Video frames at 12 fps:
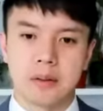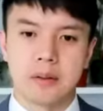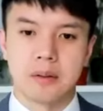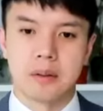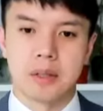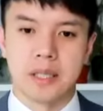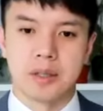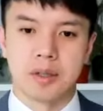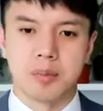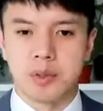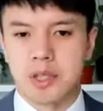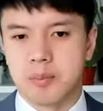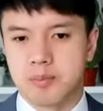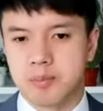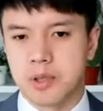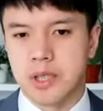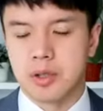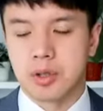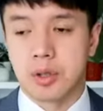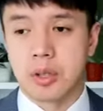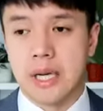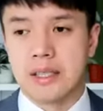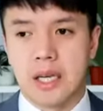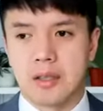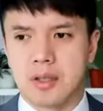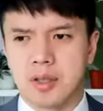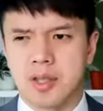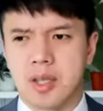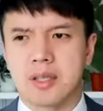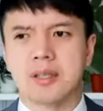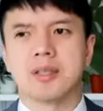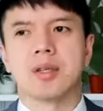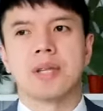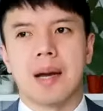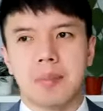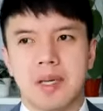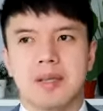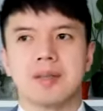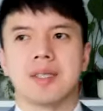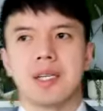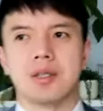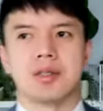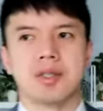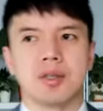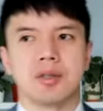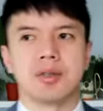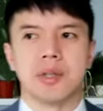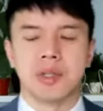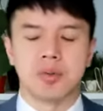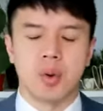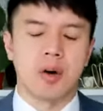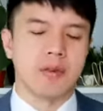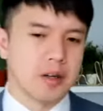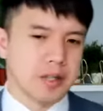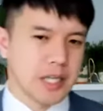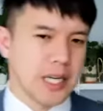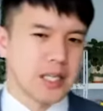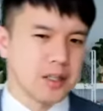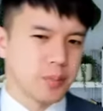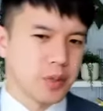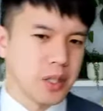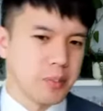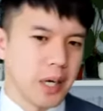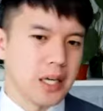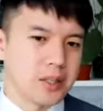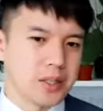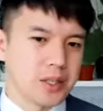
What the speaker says: Okay. So pretty usual. So that means that you're still doing 12-hour days pretty much.